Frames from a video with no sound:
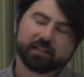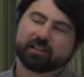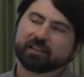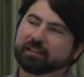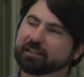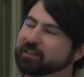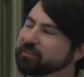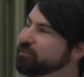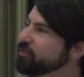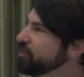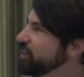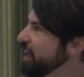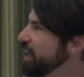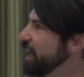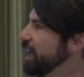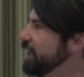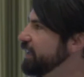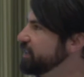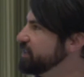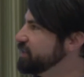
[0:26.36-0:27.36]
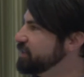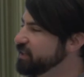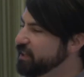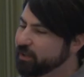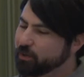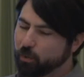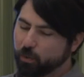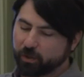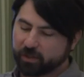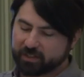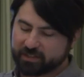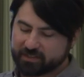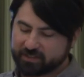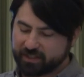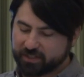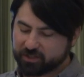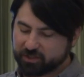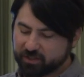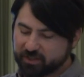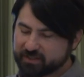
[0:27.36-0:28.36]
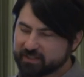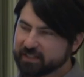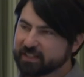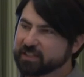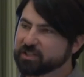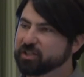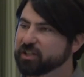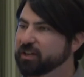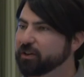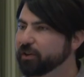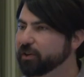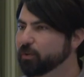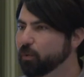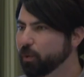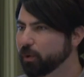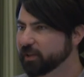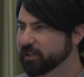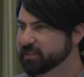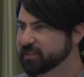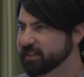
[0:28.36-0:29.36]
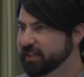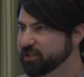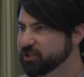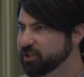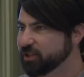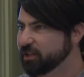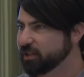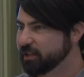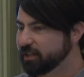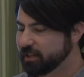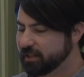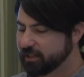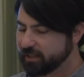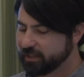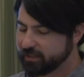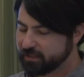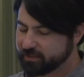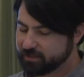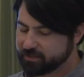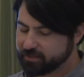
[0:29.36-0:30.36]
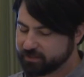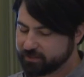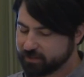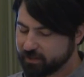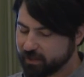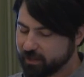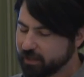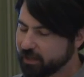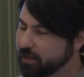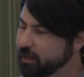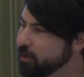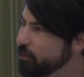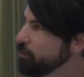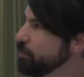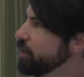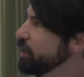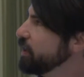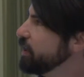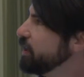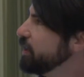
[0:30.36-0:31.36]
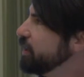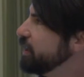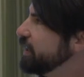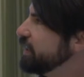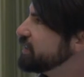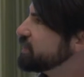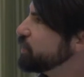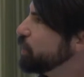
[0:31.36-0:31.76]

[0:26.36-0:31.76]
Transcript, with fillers: Lyft as an organization, as an engineering organization, is um, its